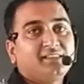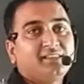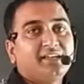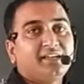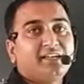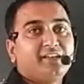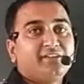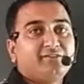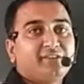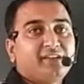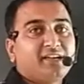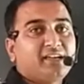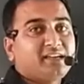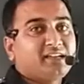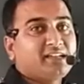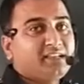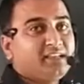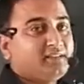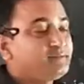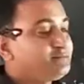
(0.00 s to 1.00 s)
then
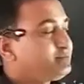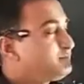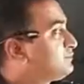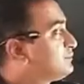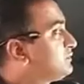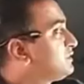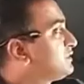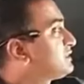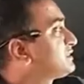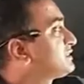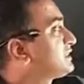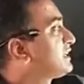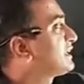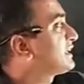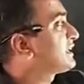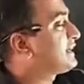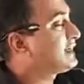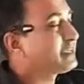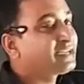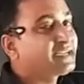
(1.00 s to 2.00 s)
definitely
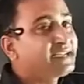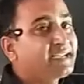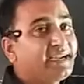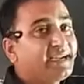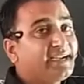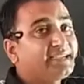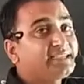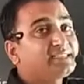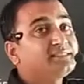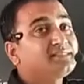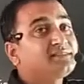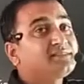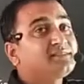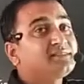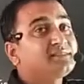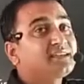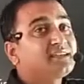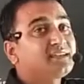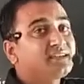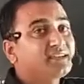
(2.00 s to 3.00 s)
circuit
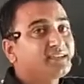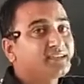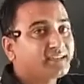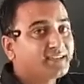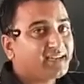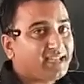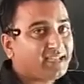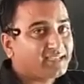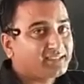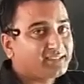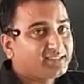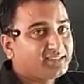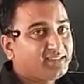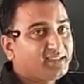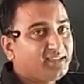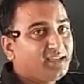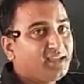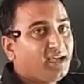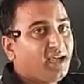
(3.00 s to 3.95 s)
get crack,